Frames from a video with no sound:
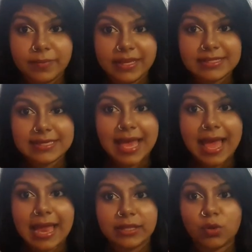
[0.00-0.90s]
based,
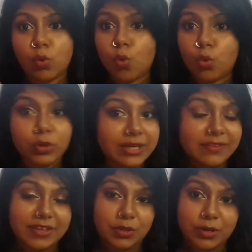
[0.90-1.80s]
and the only
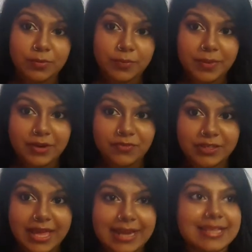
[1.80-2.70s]
way you can prepare for
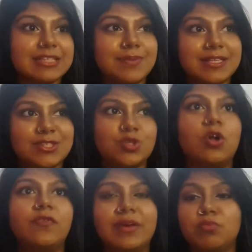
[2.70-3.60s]
that is by
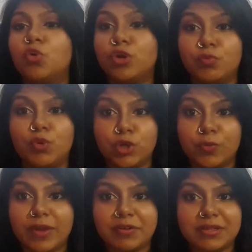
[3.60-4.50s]
solving more and more
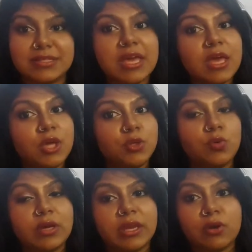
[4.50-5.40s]
numericals.
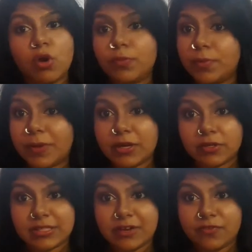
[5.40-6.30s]
You cannot prepare
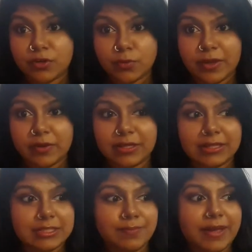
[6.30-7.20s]
yourself for
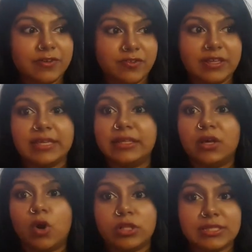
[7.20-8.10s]
numericals by reading the
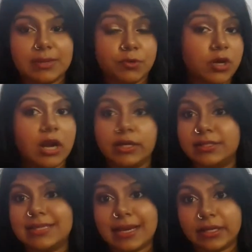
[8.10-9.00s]
concept or
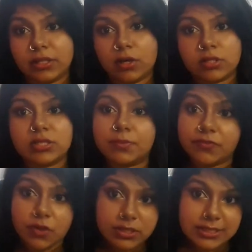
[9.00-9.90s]
understanding the concept.
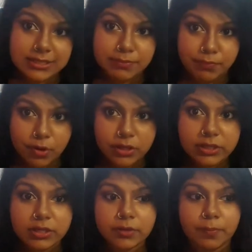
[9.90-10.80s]
Of course, that's
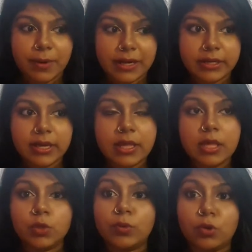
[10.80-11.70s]
important, but
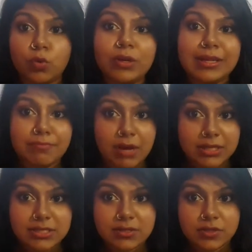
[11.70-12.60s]
you will only
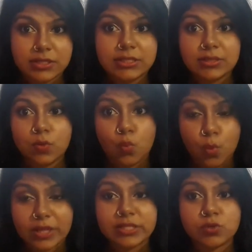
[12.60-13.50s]
master it
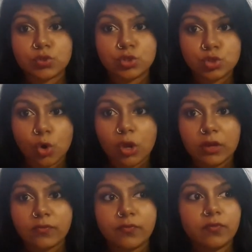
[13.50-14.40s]
once you
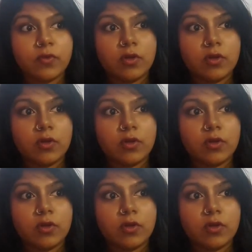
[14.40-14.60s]
solve